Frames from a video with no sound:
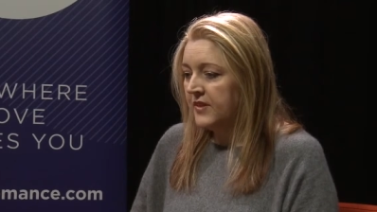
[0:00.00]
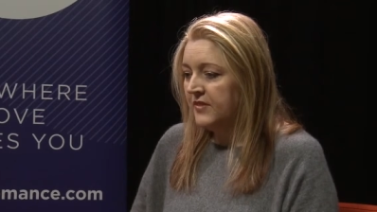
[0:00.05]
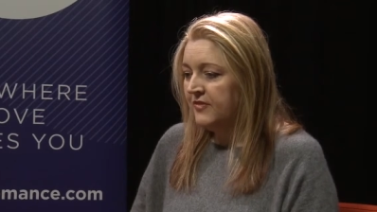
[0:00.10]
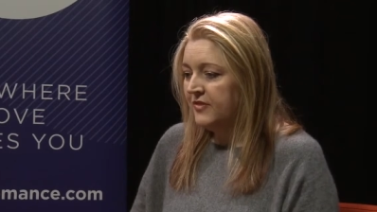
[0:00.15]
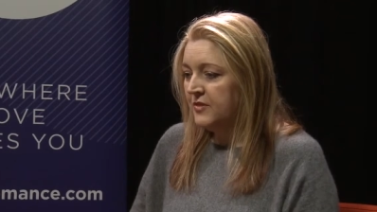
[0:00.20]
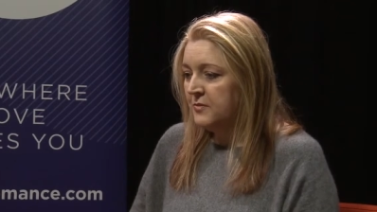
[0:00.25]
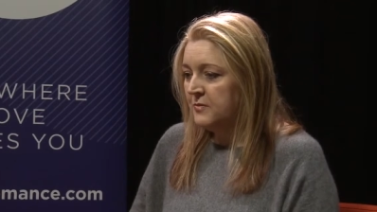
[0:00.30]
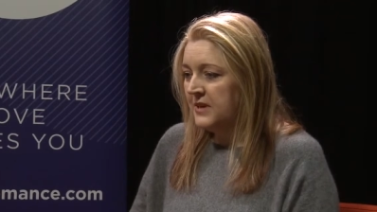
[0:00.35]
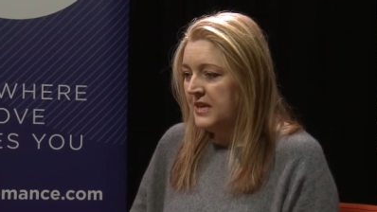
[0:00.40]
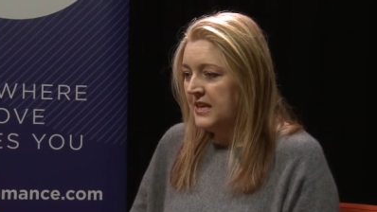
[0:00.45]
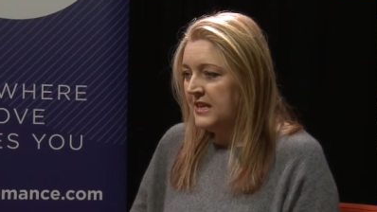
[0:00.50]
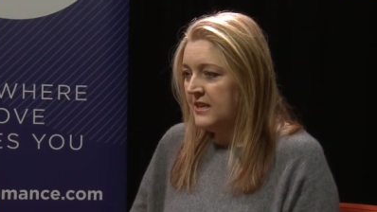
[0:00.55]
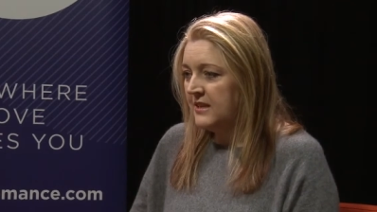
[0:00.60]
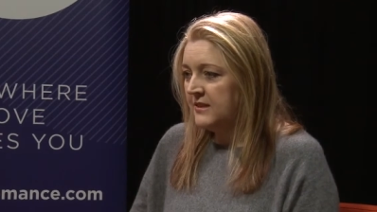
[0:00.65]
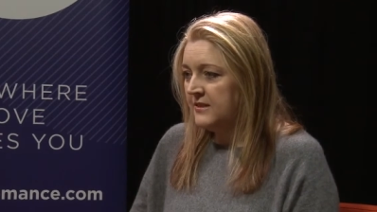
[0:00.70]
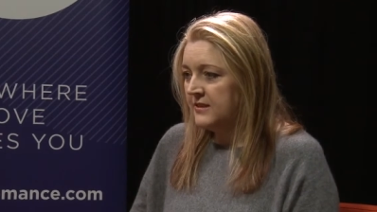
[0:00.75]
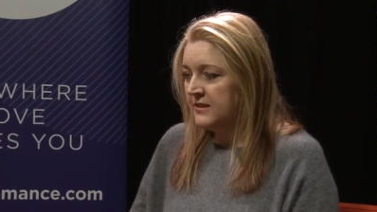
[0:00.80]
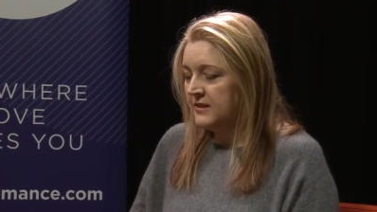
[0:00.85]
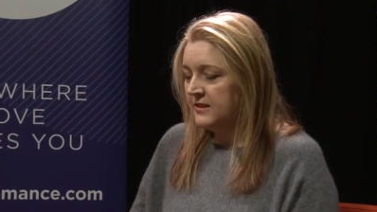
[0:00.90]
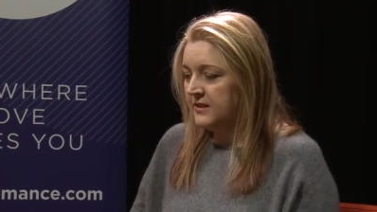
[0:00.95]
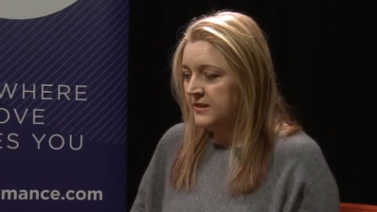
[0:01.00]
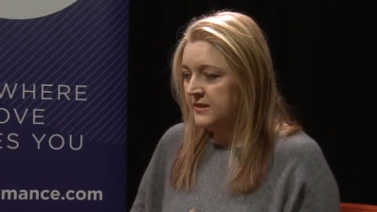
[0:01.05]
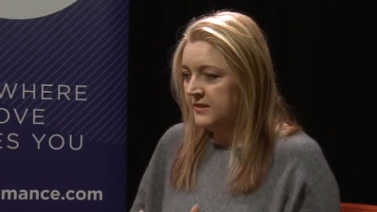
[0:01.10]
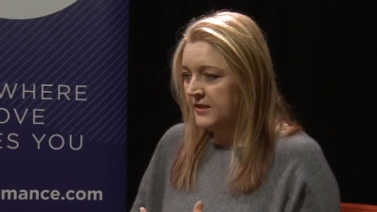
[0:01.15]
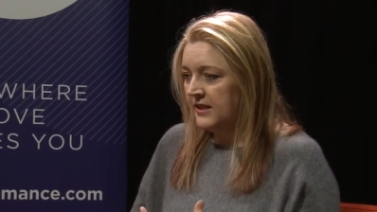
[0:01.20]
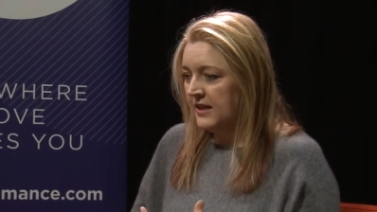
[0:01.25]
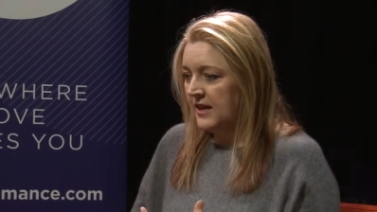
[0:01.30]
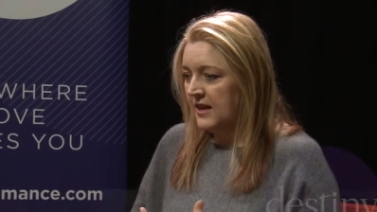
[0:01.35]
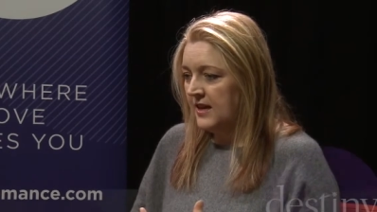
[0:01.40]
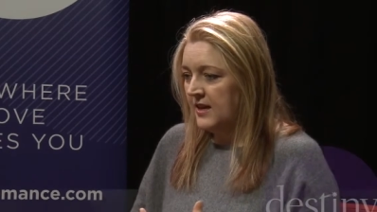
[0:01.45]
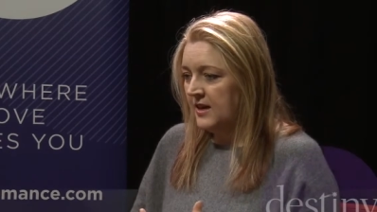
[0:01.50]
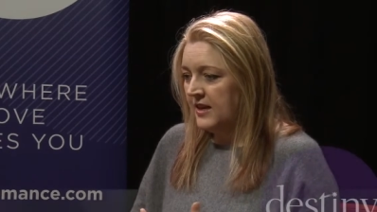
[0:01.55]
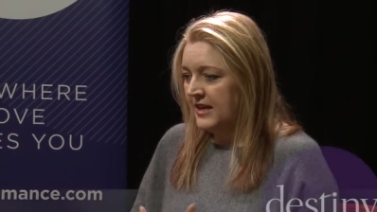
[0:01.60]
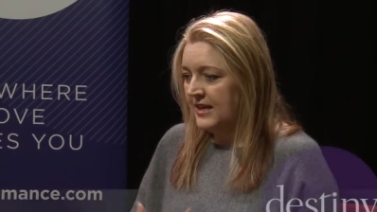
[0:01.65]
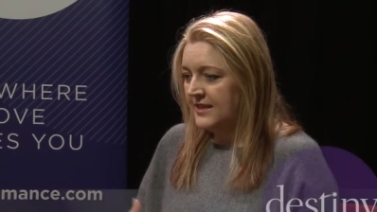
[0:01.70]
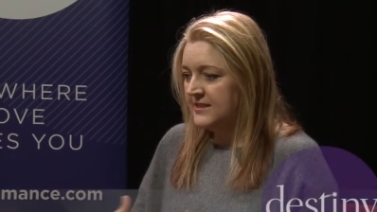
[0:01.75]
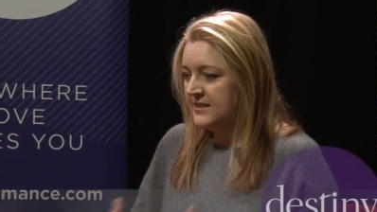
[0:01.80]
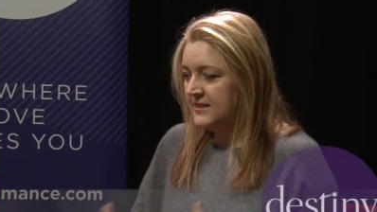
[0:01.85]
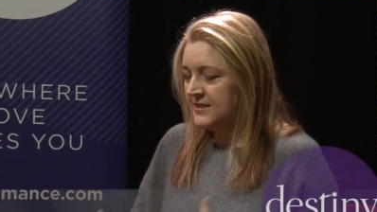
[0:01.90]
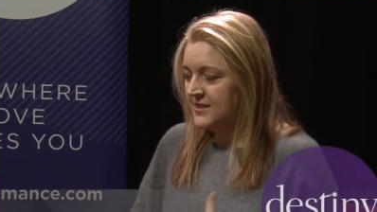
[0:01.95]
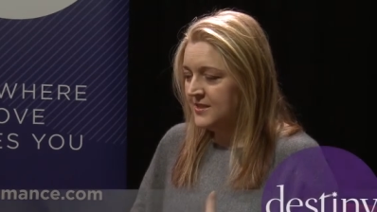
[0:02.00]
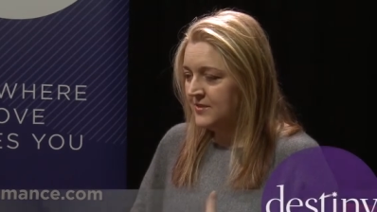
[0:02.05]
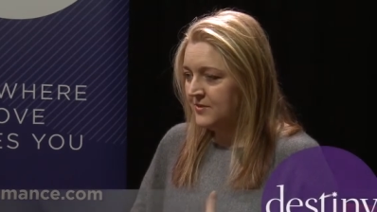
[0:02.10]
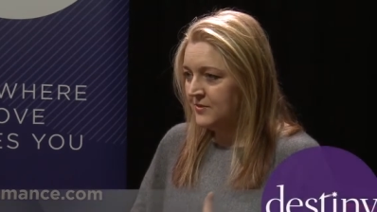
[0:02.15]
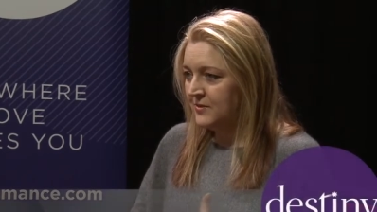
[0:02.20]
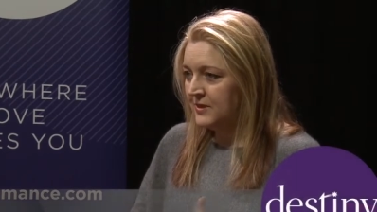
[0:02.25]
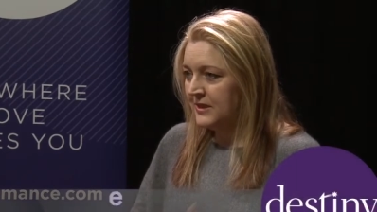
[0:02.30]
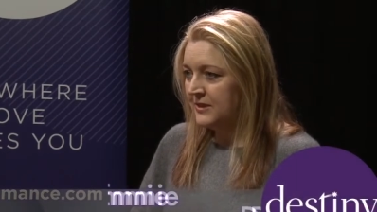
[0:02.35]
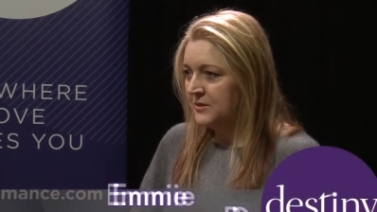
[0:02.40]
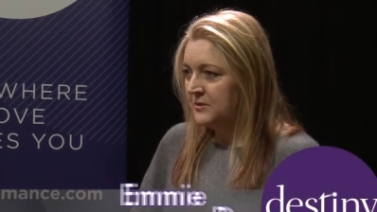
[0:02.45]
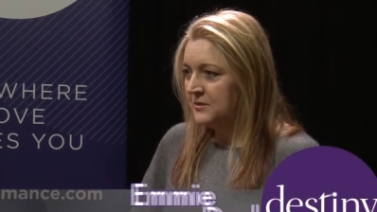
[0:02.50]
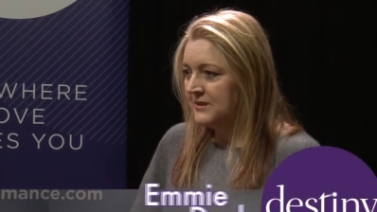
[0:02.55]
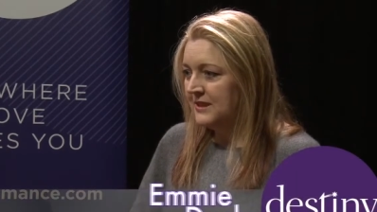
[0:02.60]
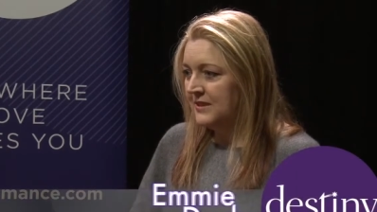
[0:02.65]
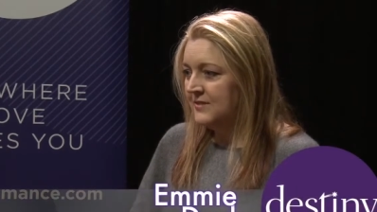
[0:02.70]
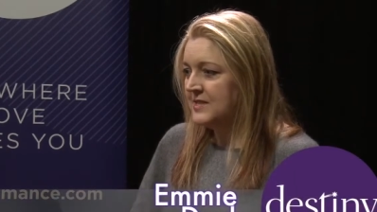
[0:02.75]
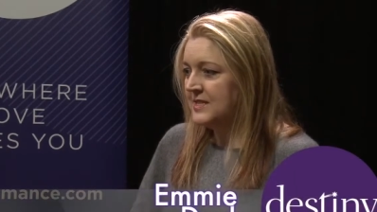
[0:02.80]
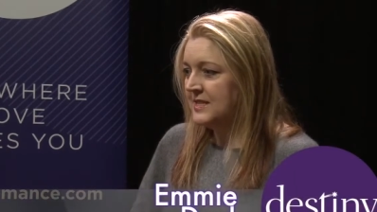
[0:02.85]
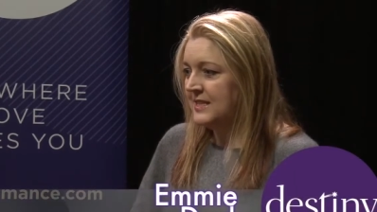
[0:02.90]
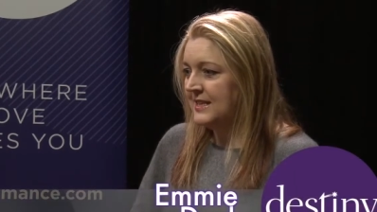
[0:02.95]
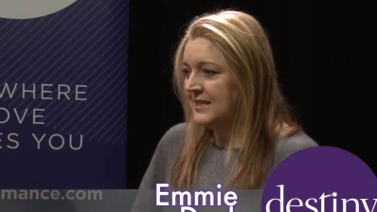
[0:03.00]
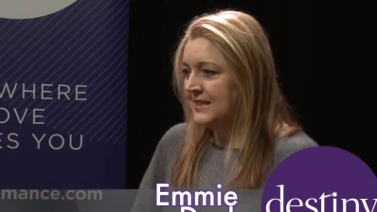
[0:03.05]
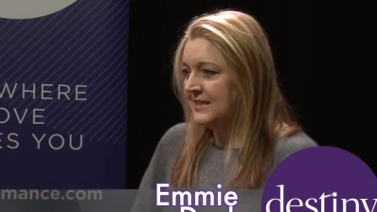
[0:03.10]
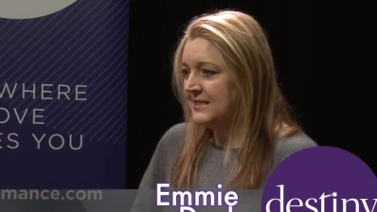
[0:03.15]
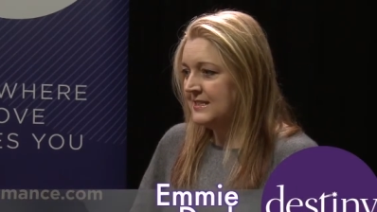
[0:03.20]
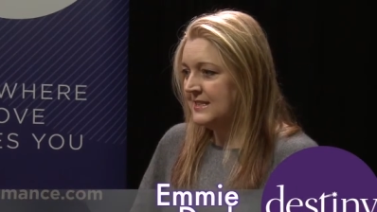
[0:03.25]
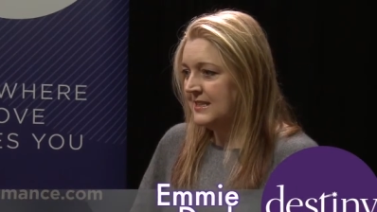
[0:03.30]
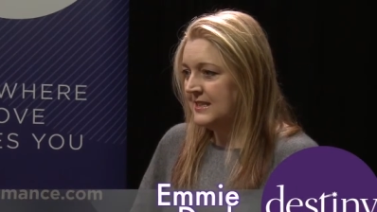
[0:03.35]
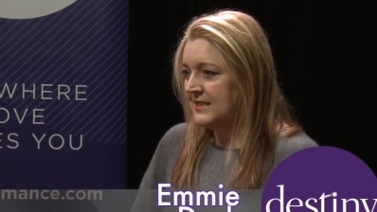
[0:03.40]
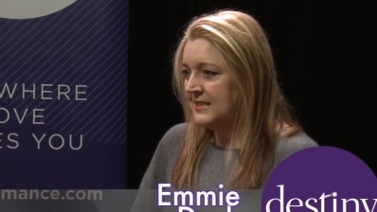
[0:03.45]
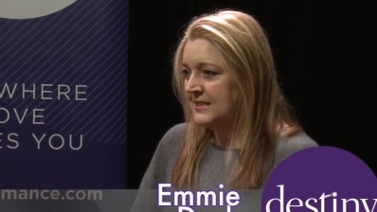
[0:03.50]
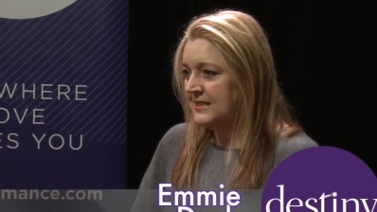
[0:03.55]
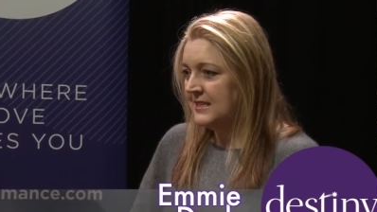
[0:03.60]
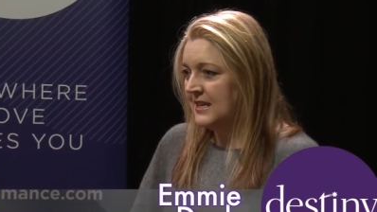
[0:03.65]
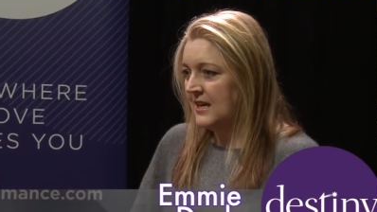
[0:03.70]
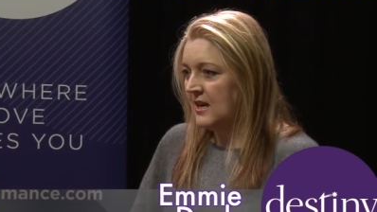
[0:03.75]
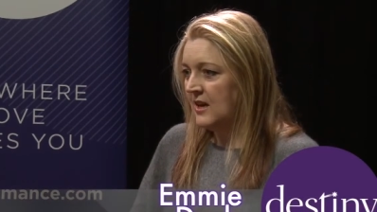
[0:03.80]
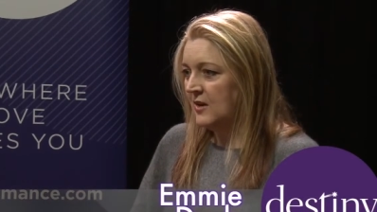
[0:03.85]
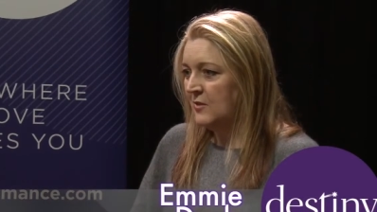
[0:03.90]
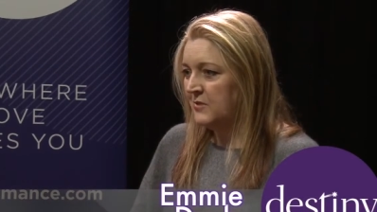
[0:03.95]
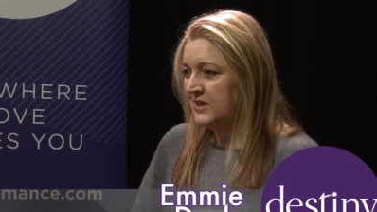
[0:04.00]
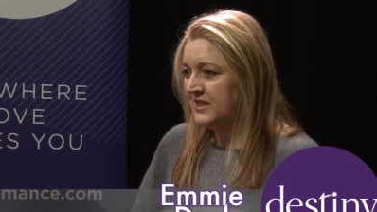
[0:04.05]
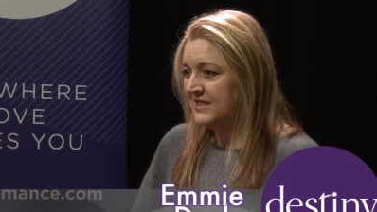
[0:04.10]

for me, the uh, essence of a really good love scene is that um,